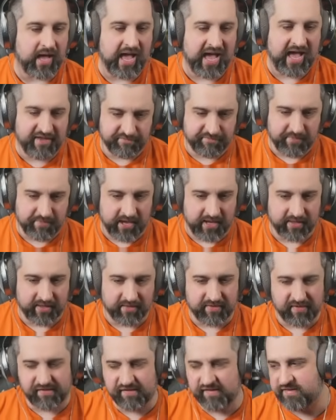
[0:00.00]
Hive
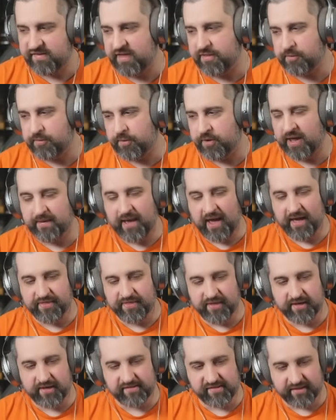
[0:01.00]
Mind. This is another one I
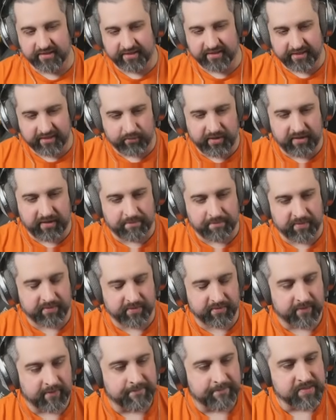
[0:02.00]
think is a little weak,
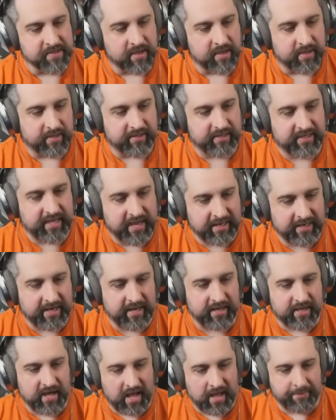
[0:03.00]
but gain
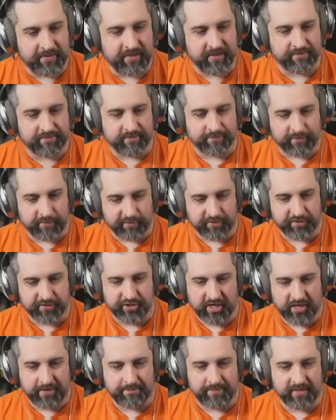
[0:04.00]
a copy of the first
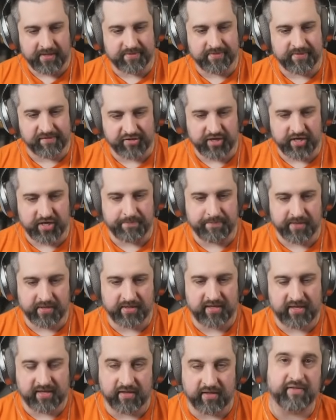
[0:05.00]
champion. This
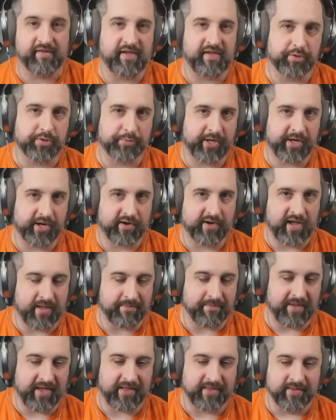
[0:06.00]
champion kills each player
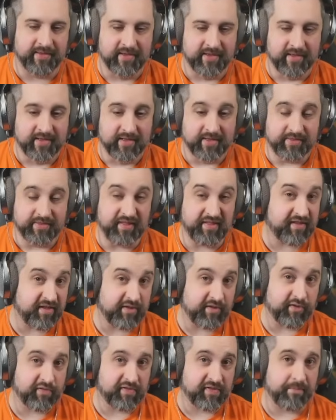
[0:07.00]
combat. This
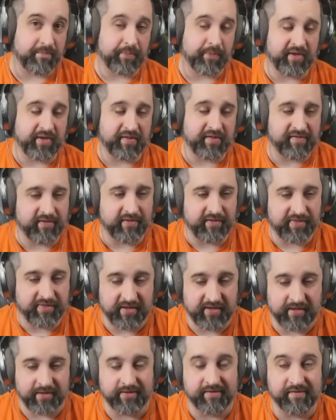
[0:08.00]
can do some pretty silly
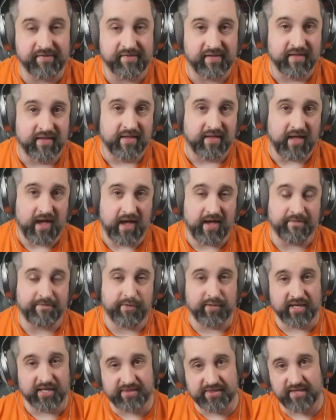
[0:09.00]
things. If
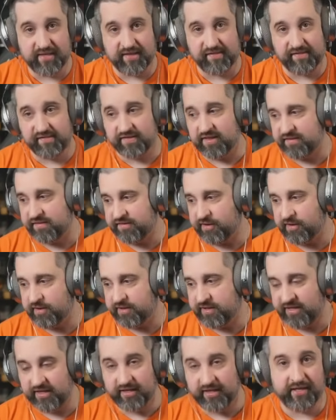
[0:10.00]
you get this and then
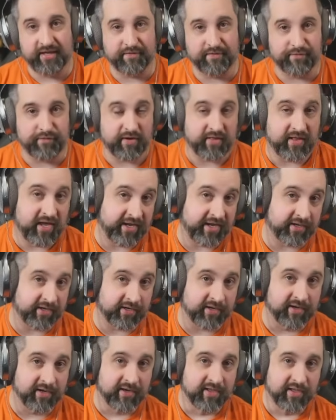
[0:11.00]
start killing a
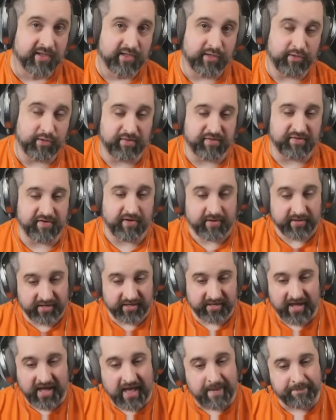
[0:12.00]
frontliner, you can start
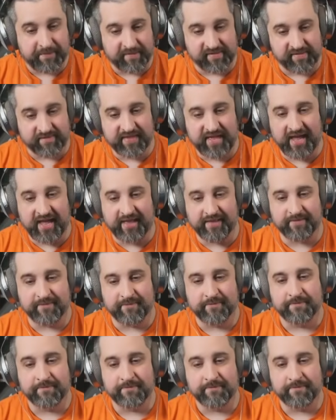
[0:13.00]
getting copies of that.